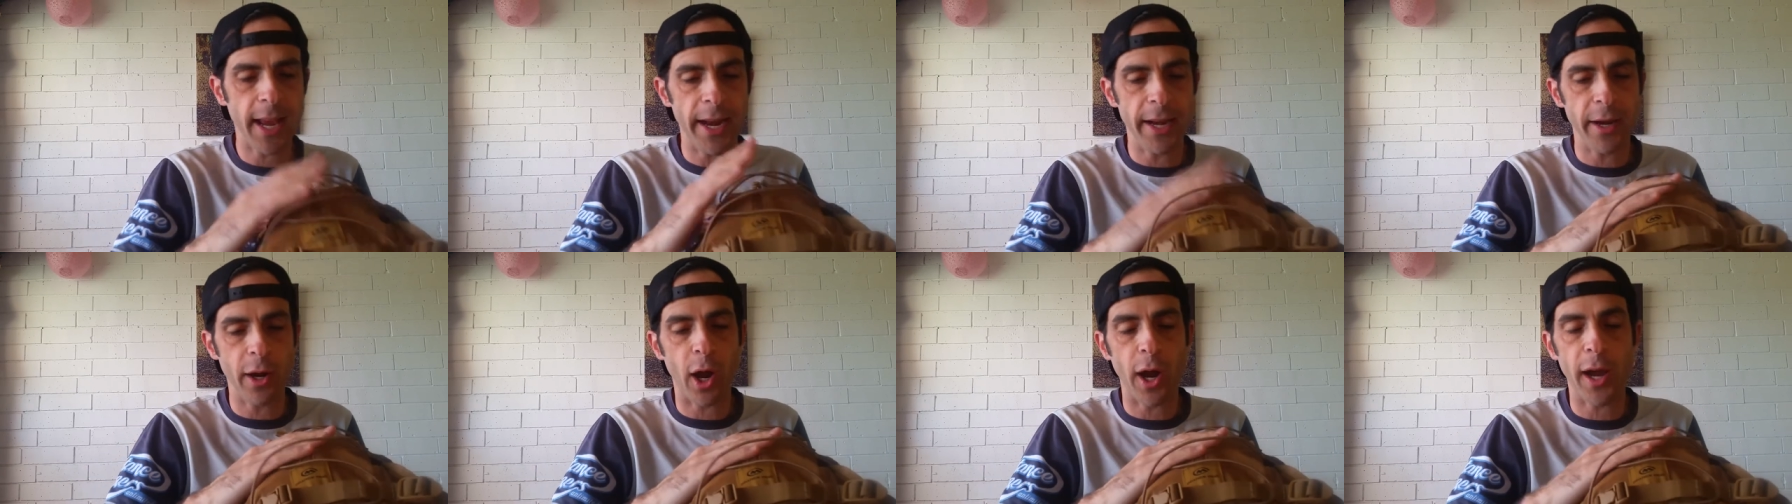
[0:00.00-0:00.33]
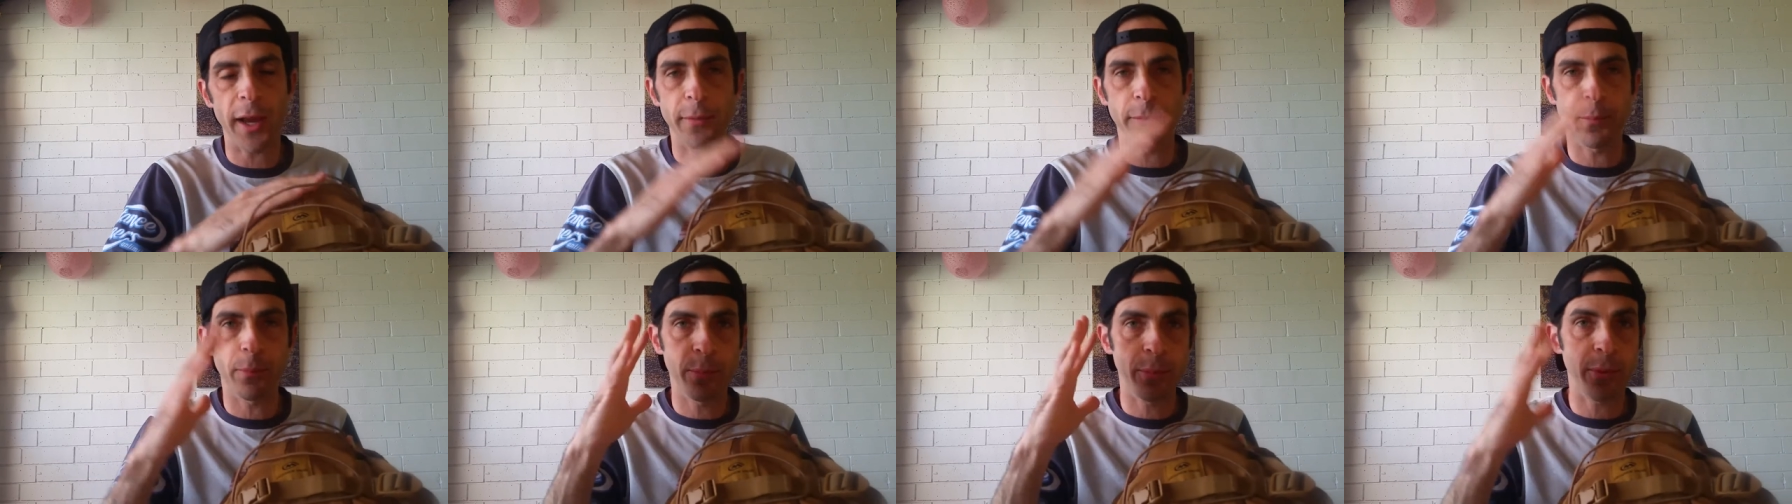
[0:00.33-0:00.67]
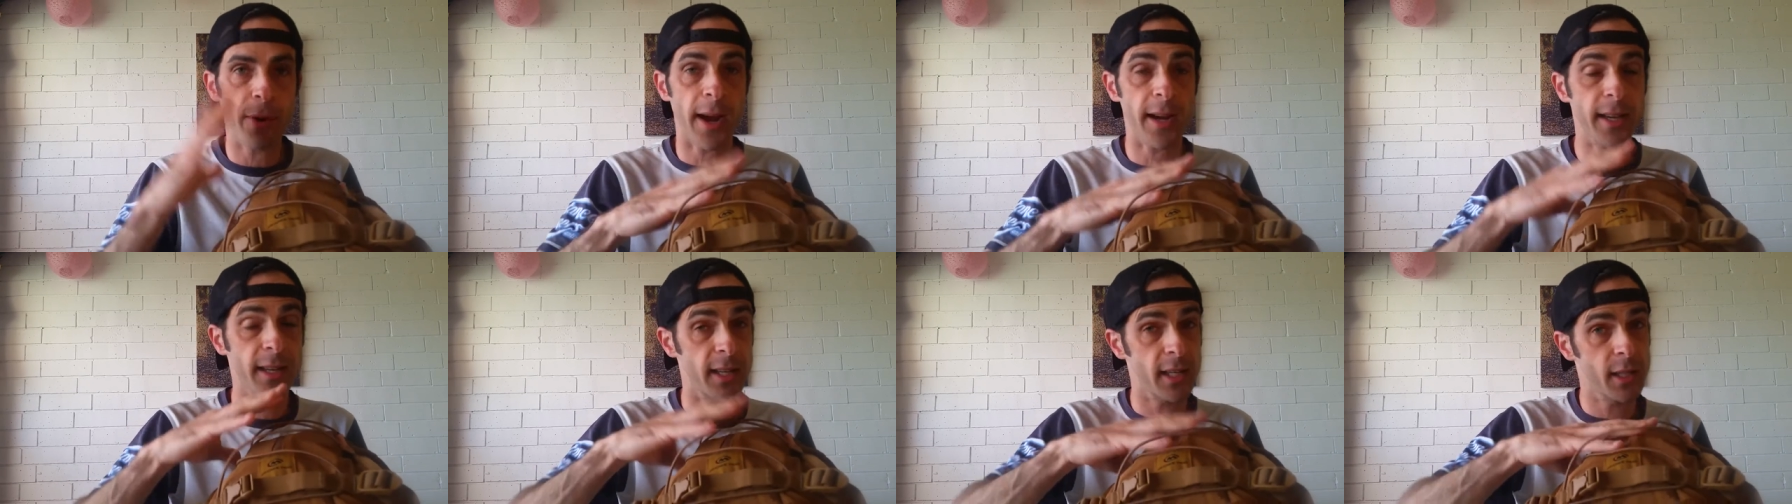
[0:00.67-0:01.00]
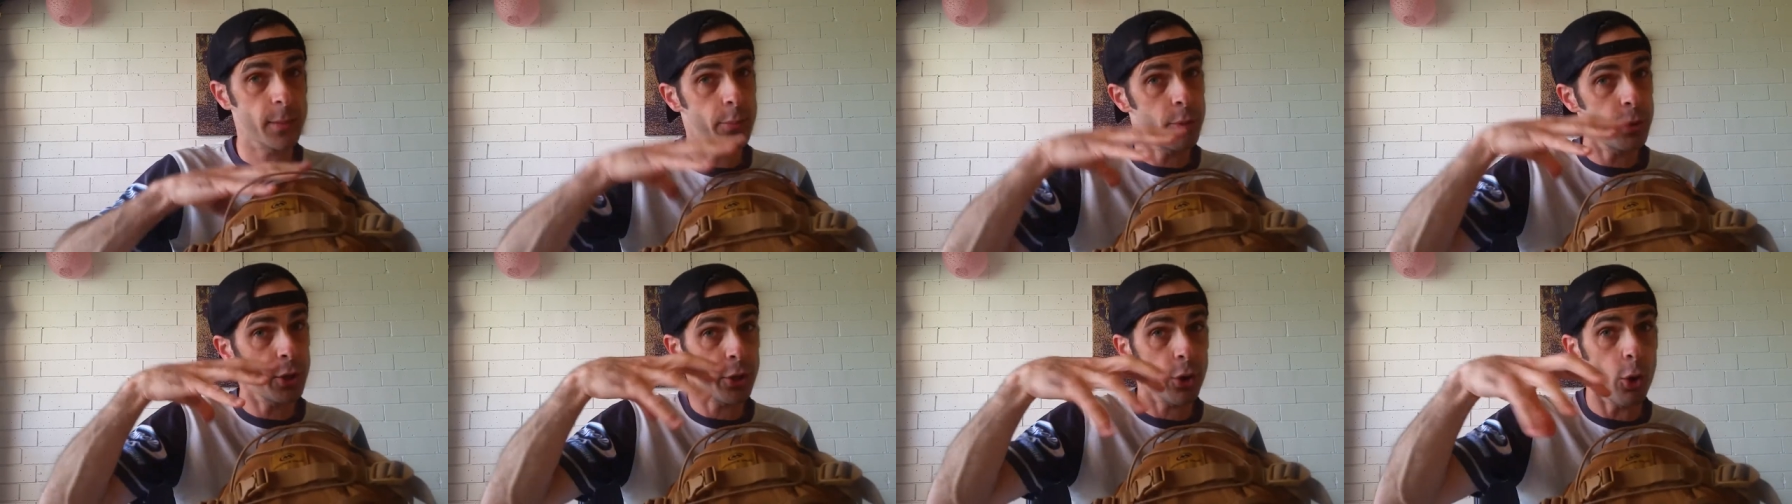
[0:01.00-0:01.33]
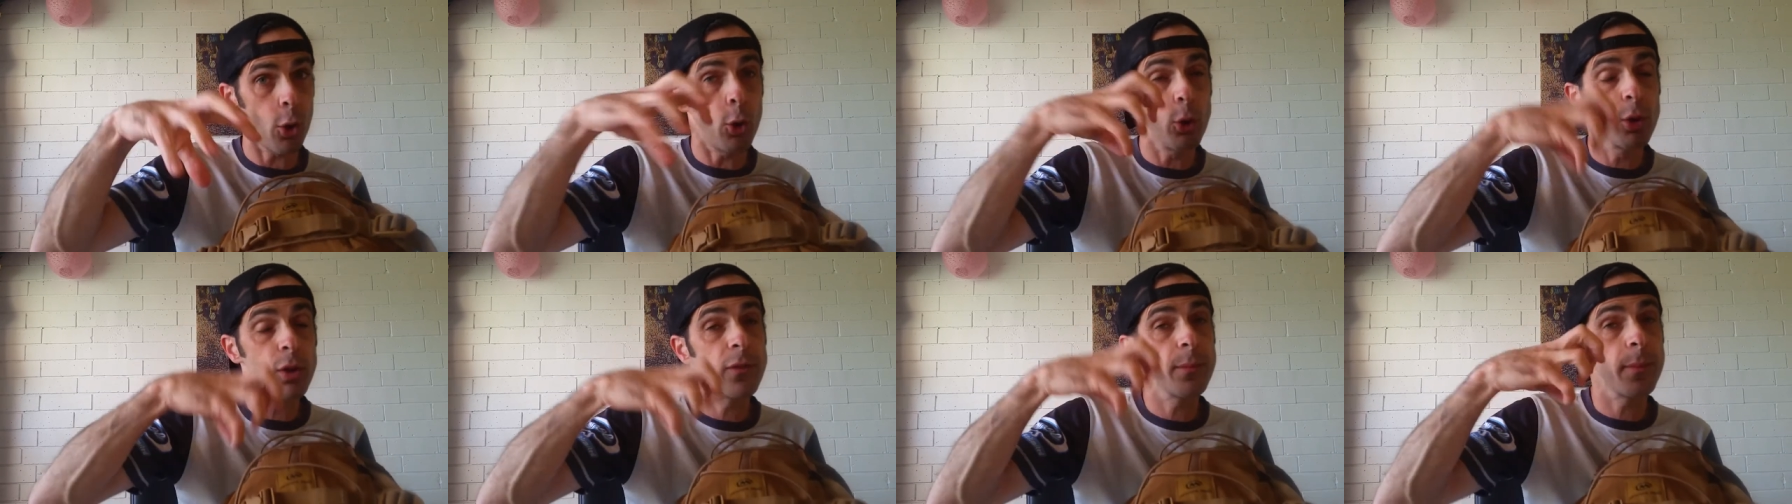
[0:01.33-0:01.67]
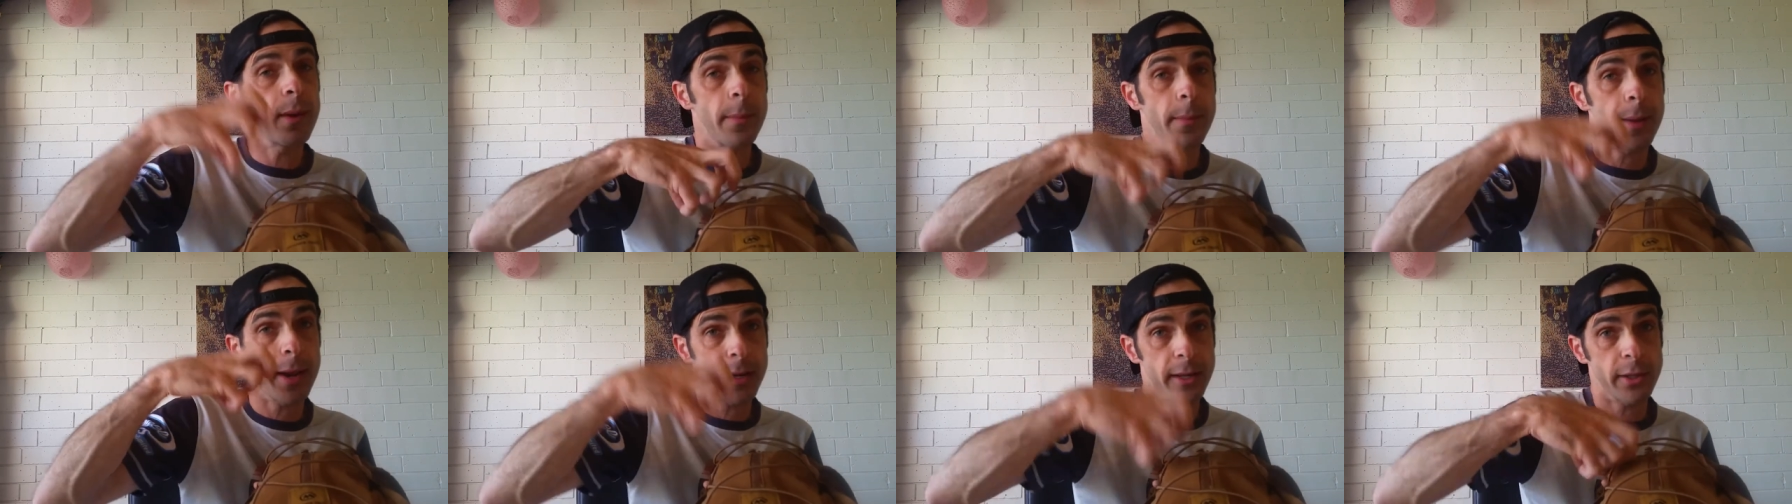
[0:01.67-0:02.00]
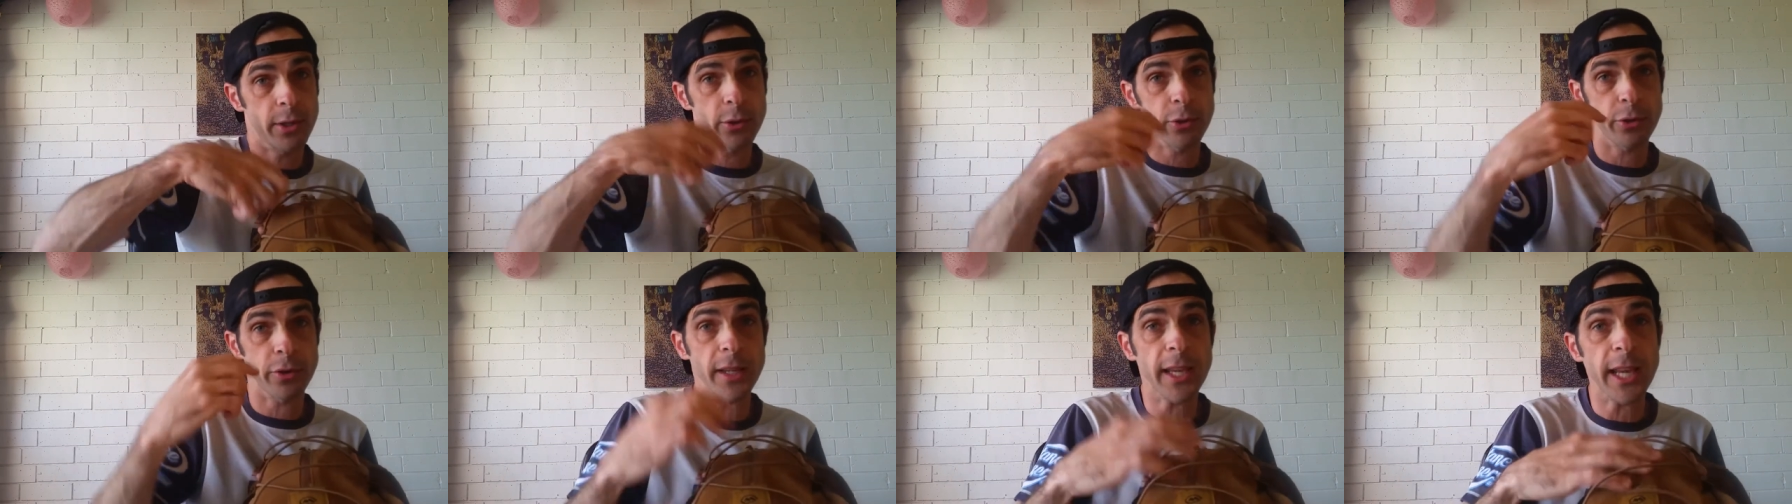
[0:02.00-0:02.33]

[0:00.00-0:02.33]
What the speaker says: and I practiced putting all of my mandatory